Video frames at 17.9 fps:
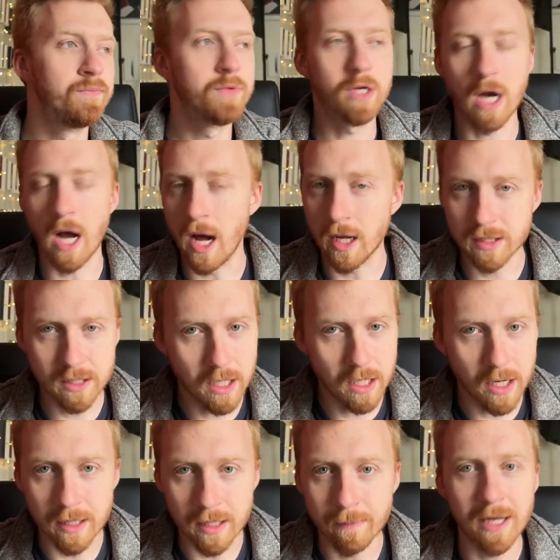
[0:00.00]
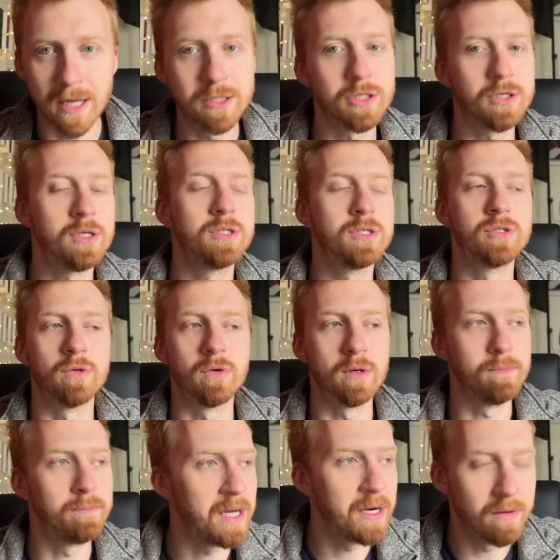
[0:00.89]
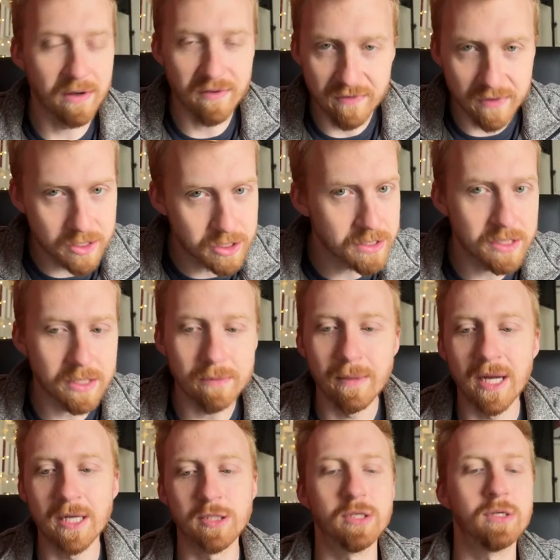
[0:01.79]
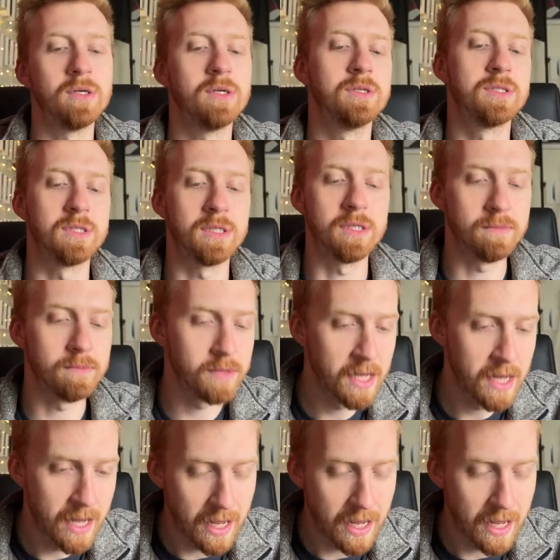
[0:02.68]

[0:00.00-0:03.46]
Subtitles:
cost-cutting measures or better efficiency measures and